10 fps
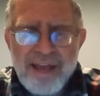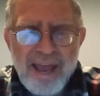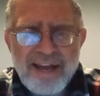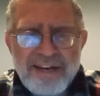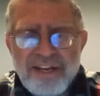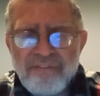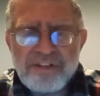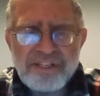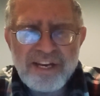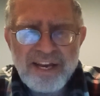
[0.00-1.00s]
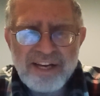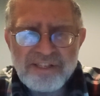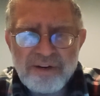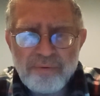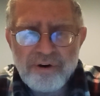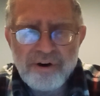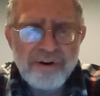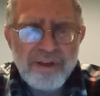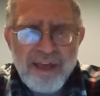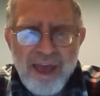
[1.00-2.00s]
and devastating as they
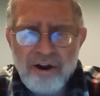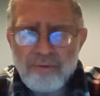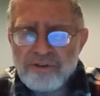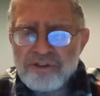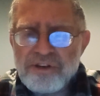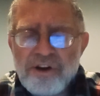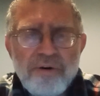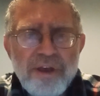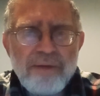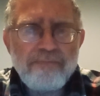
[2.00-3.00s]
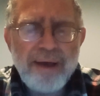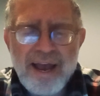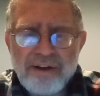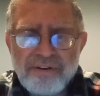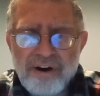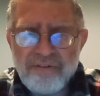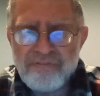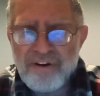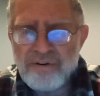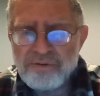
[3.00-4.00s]
were, had almost no impact on
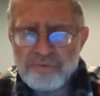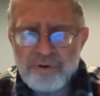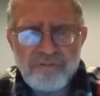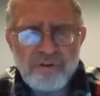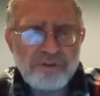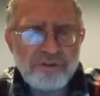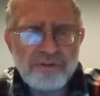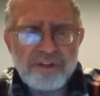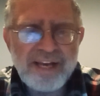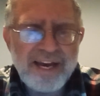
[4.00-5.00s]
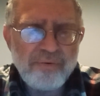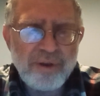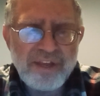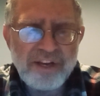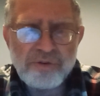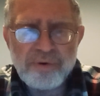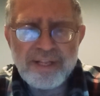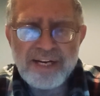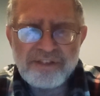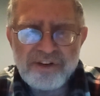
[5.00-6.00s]
Pharaoh's refusal to let the
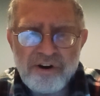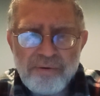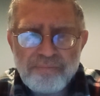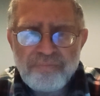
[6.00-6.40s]
Israelites go.